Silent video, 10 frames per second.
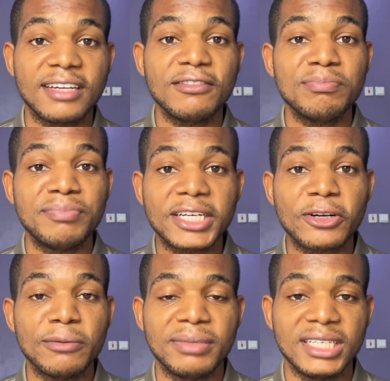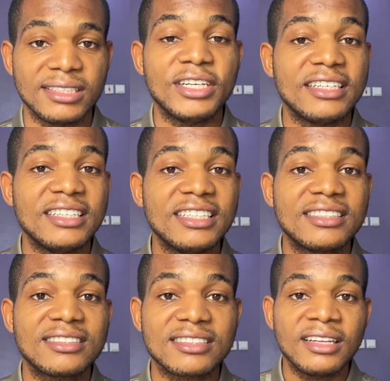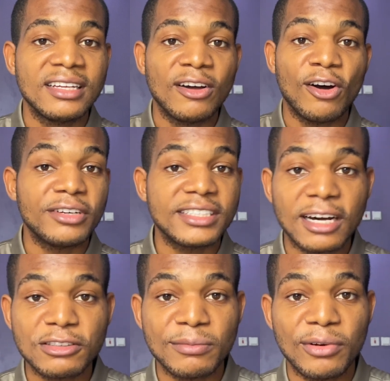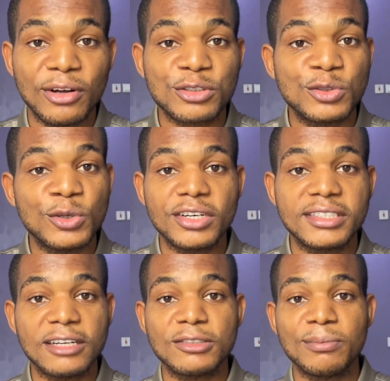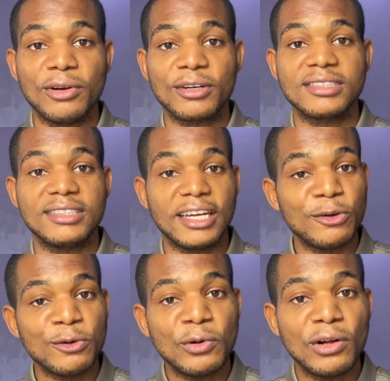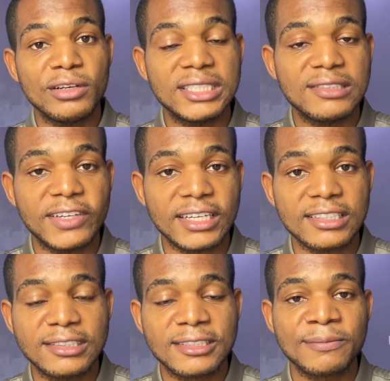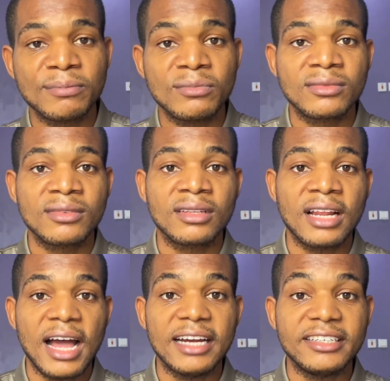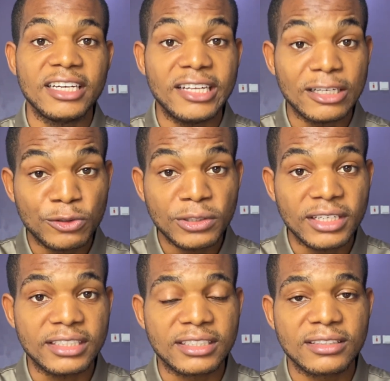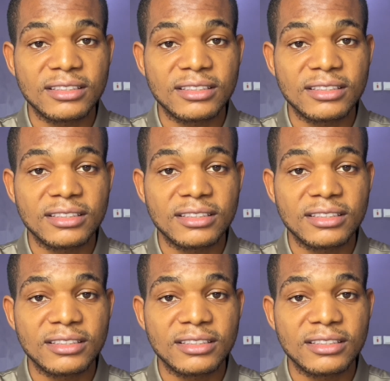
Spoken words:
Even big companies that need 100,000 blocks, 200,000 blocks, they know all these things, and they are doing it.